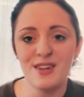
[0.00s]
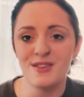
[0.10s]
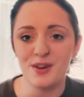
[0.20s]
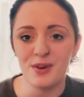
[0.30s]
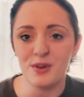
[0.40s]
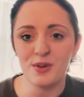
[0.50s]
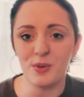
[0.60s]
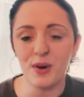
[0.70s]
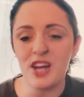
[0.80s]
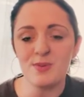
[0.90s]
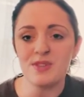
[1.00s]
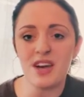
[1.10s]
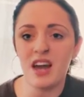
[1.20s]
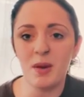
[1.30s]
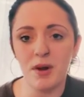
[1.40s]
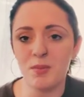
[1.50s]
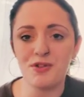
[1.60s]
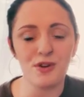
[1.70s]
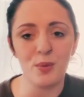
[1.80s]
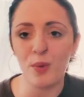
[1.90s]
to rage beside him, and I'm
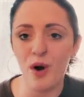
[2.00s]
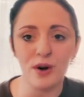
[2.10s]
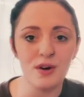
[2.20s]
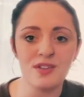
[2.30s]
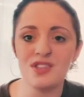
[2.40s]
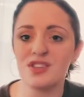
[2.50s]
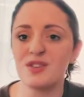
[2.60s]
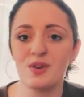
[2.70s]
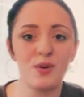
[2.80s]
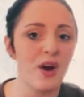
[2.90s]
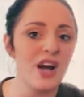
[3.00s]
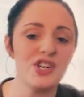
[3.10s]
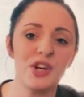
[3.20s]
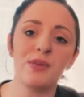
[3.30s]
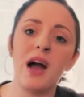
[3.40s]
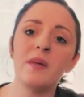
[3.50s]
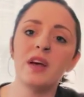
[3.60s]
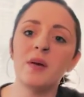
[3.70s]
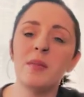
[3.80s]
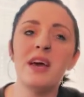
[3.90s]
sure the water is just crashing around
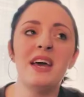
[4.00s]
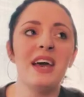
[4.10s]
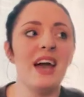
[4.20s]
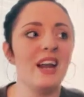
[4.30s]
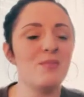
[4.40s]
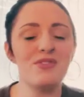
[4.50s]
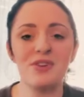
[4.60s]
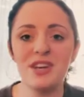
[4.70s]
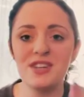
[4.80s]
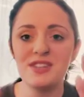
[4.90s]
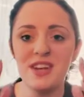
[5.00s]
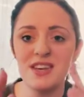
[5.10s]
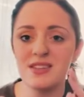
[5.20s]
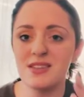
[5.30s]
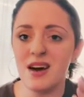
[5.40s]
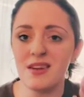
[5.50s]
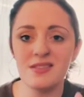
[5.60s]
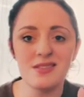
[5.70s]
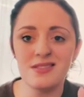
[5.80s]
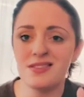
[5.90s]
him, and I'm sure he just takes his
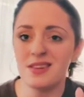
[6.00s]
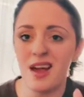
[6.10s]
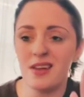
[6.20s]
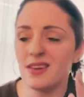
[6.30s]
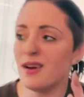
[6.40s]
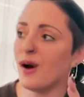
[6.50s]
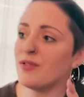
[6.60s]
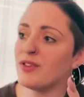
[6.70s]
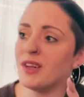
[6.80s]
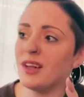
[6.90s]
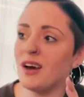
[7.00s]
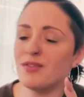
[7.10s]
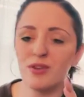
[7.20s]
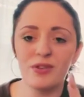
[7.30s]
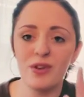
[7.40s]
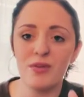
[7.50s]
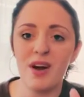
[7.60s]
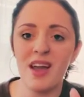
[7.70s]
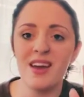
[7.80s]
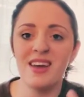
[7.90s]
eyes slightly off to the left or to the
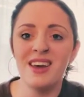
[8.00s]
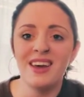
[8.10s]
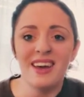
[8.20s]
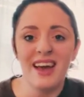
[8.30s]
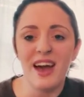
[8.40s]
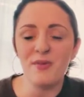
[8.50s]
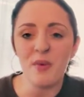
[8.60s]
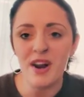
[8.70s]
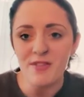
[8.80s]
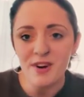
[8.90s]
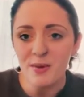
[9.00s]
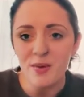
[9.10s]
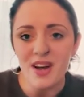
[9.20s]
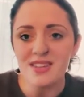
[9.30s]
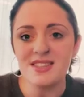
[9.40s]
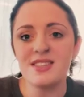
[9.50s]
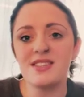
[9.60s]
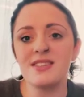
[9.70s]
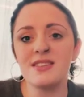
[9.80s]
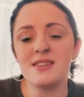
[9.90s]
right, and whatever it was,
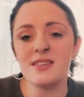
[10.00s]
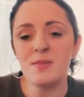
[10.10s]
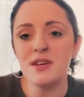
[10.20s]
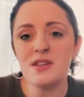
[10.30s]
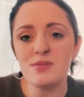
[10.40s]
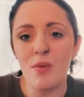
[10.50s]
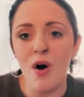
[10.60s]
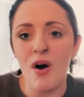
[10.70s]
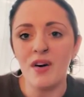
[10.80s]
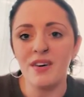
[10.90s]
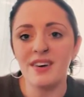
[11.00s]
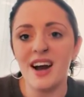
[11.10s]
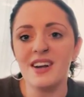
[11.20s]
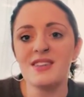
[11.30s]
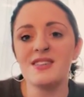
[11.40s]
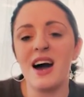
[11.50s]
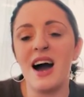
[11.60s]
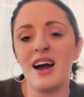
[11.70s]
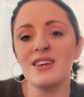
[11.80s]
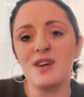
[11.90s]
just something small, got his
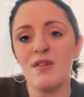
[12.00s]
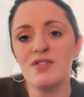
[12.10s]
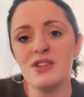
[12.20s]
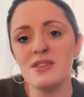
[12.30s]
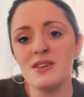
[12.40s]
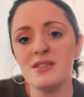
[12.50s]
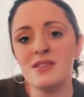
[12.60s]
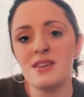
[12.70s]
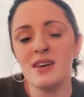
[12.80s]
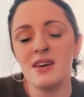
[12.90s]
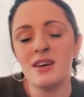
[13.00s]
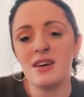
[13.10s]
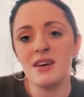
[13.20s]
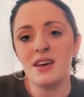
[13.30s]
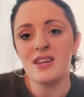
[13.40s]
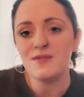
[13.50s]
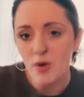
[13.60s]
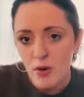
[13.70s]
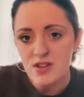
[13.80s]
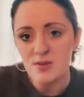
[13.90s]
eyes off Jesus. His
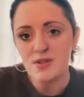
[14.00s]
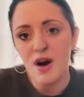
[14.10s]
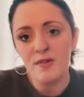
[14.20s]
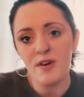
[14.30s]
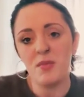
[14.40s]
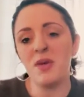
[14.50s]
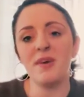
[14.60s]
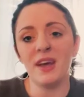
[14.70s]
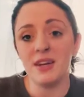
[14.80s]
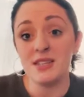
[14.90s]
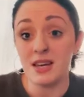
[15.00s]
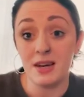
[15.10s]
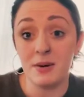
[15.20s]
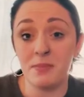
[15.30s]
focus was off him, and he began to sink.